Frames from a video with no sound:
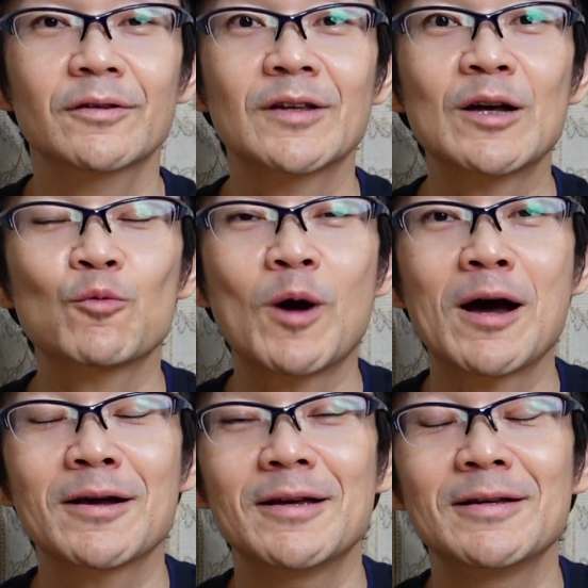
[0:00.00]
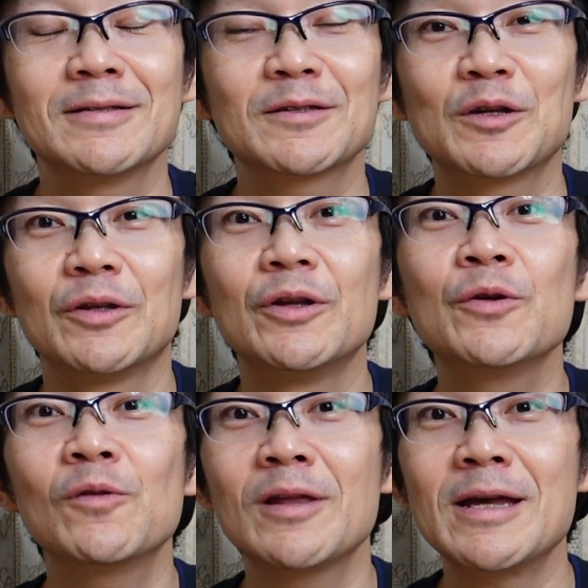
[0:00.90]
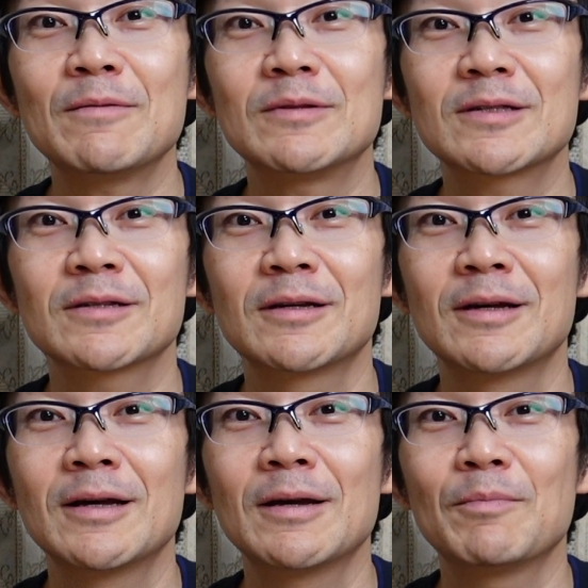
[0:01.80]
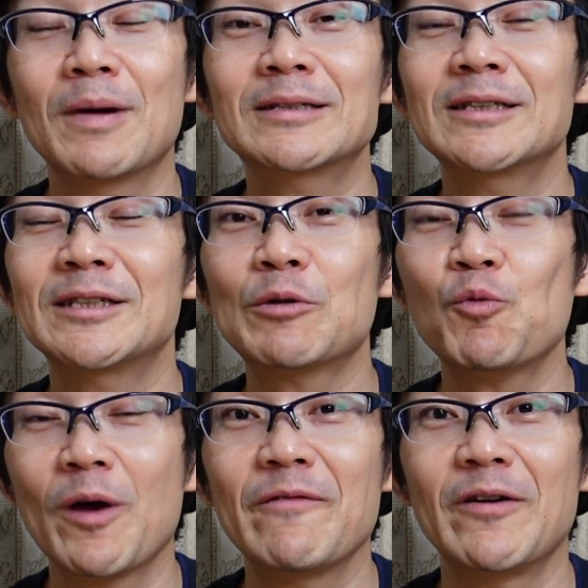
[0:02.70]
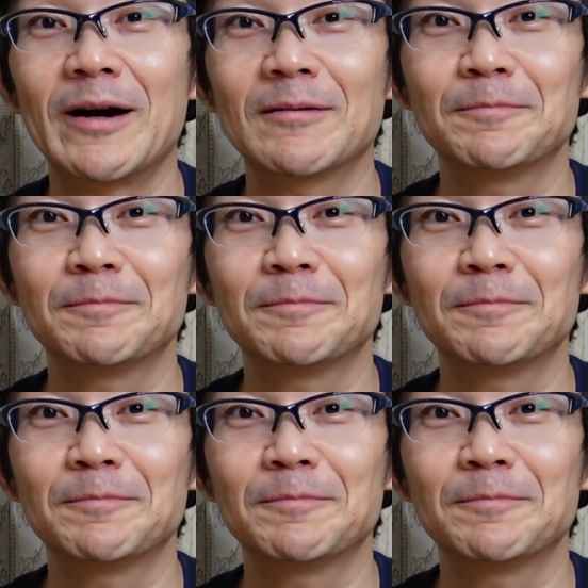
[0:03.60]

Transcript: Third one is new leaves, matcha flavor.